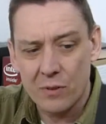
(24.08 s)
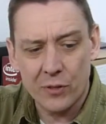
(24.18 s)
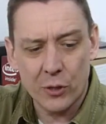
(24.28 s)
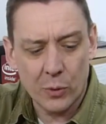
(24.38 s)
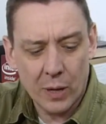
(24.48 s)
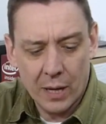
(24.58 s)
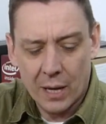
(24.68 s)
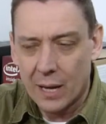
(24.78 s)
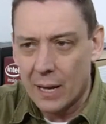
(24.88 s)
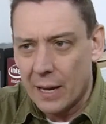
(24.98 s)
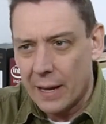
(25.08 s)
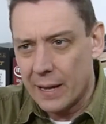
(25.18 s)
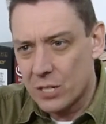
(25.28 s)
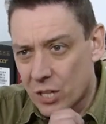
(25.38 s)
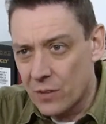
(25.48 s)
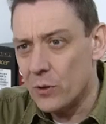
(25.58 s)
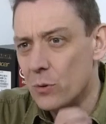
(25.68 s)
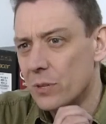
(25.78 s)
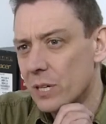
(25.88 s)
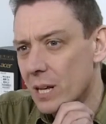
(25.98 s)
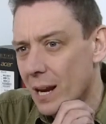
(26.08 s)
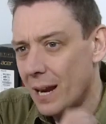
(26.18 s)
review, is give you the